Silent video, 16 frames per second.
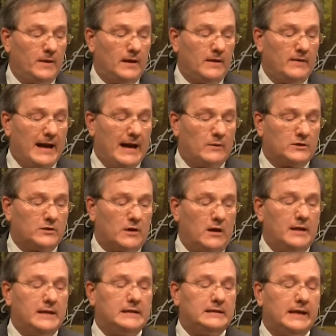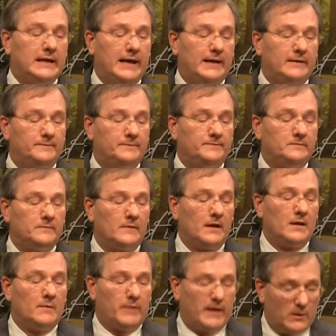That was all he said,
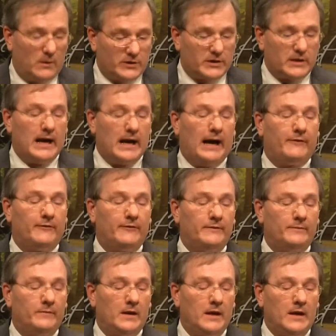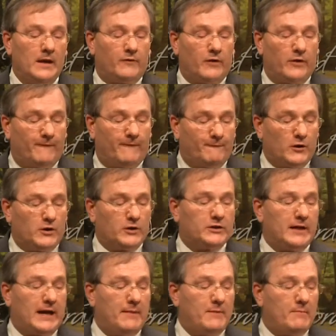but it was enough. For the first
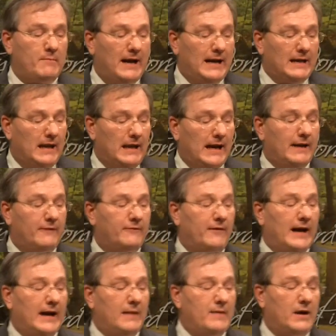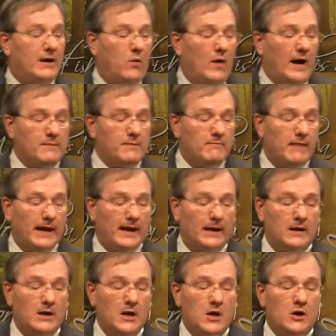time in my life, I met a white
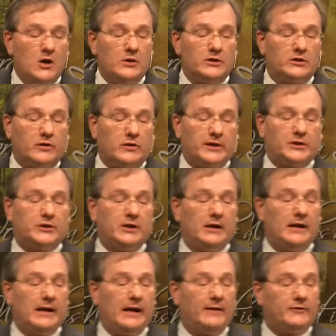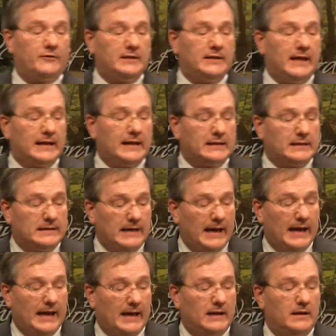man who was Christian enough to take a
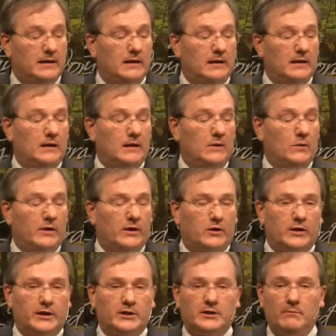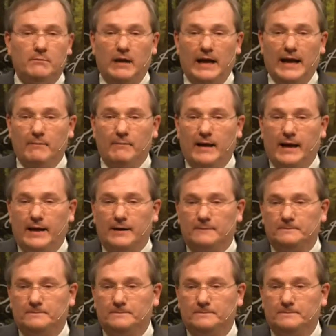stand with a Christian black man.